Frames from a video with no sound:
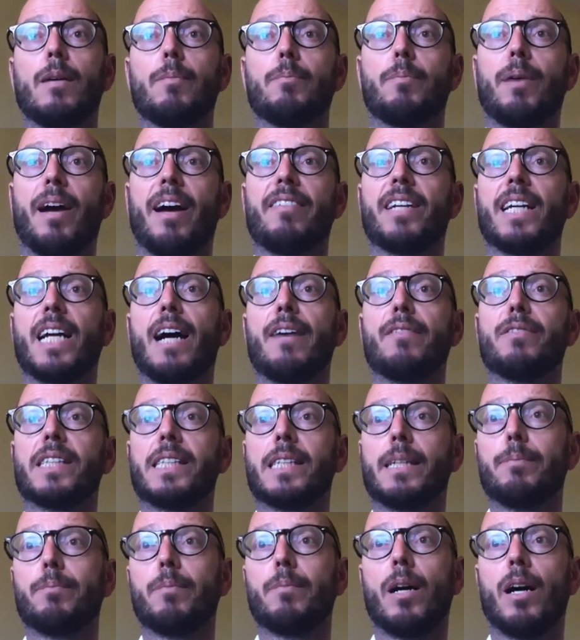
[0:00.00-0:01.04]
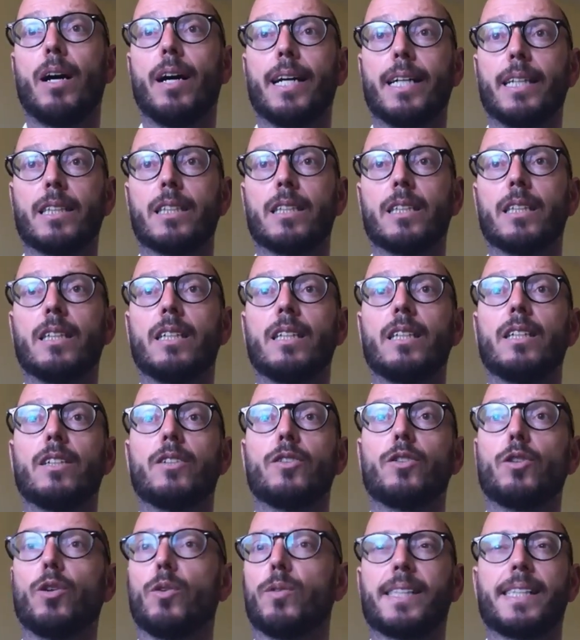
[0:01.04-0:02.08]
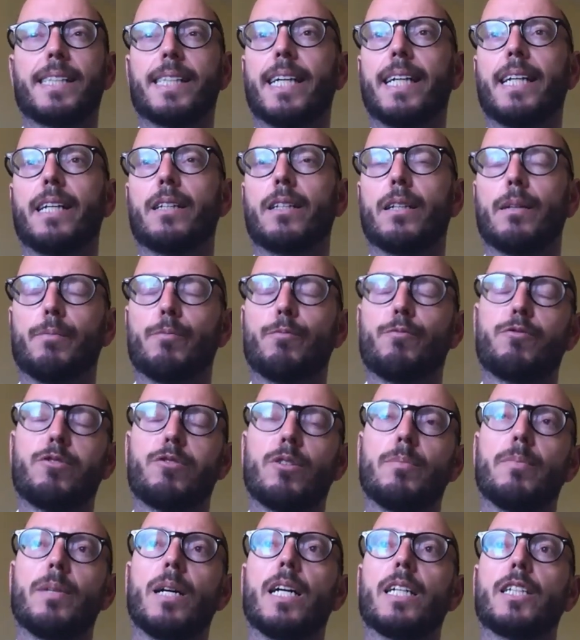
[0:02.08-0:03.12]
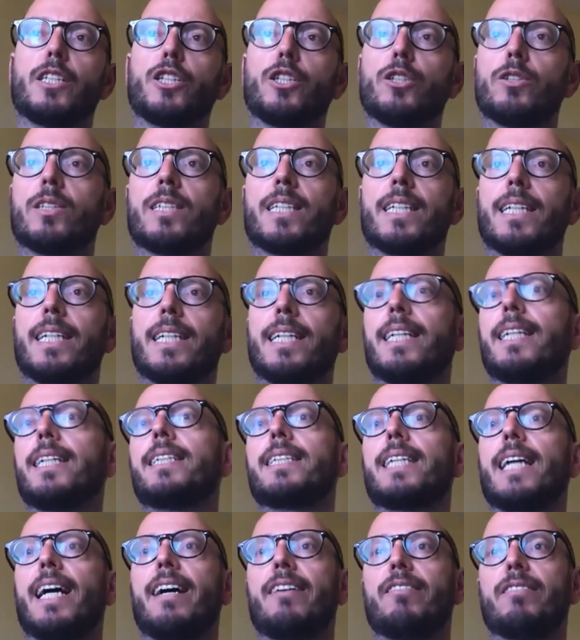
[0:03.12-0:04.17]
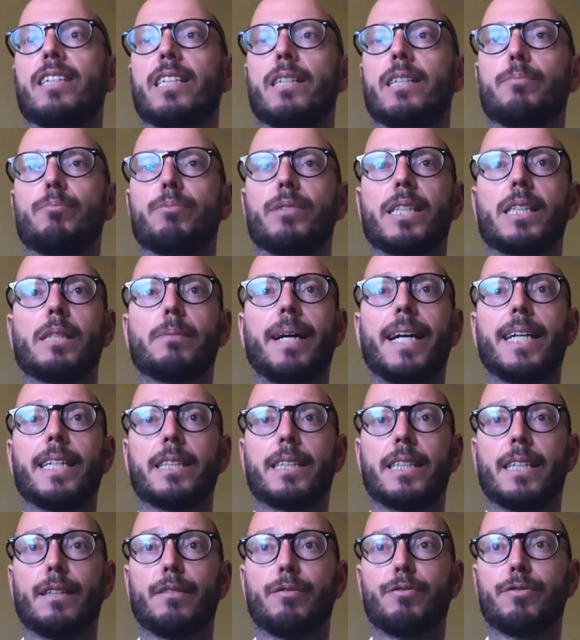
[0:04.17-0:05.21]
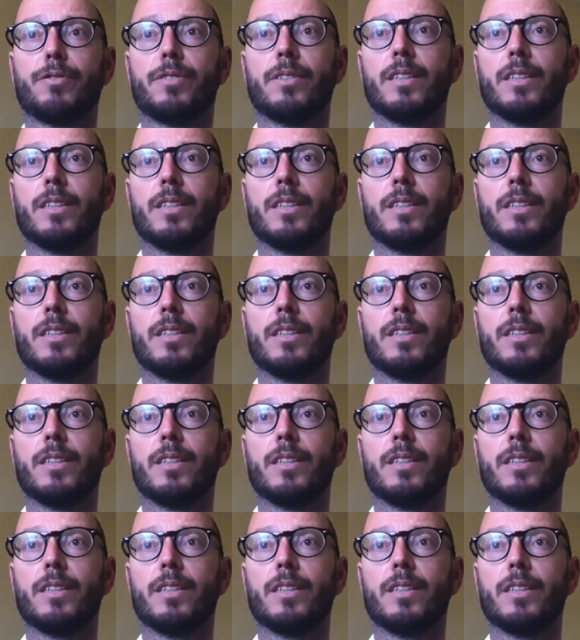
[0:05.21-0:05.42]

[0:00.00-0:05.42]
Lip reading: bearing others in mind, not seeing them from a utilitarian perspective.